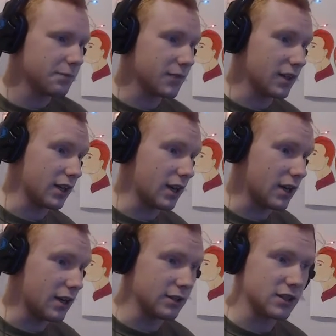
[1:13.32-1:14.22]
Like,
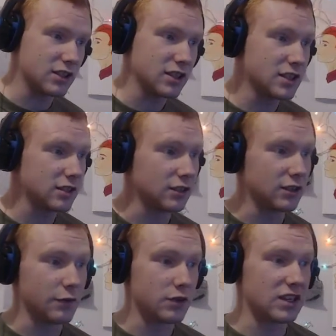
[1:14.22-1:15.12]
uh, just recently,
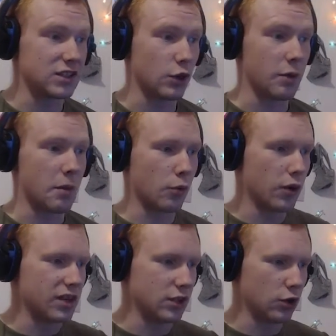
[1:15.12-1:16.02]
a few days ago, I
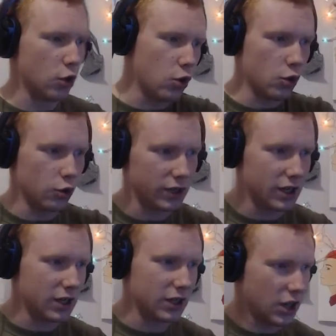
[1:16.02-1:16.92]
memorized the whole
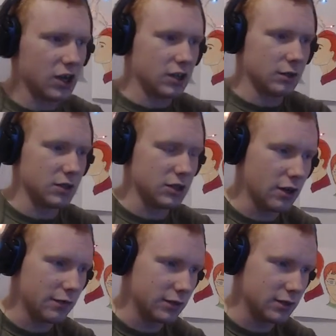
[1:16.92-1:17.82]
non-commissioned
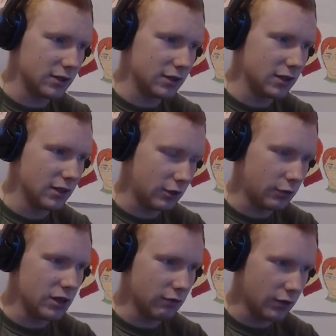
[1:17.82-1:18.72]
officer, the
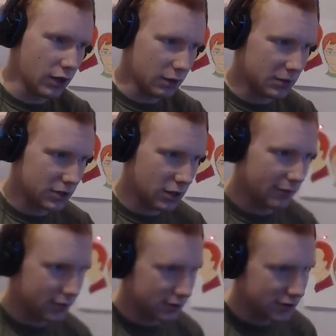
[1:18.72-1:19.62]
creed of the non-commissioned
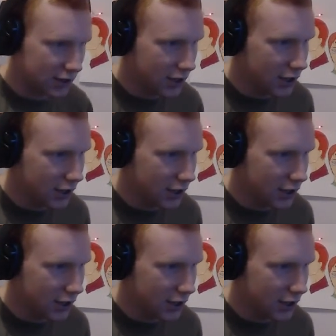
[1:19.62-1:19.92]
officers,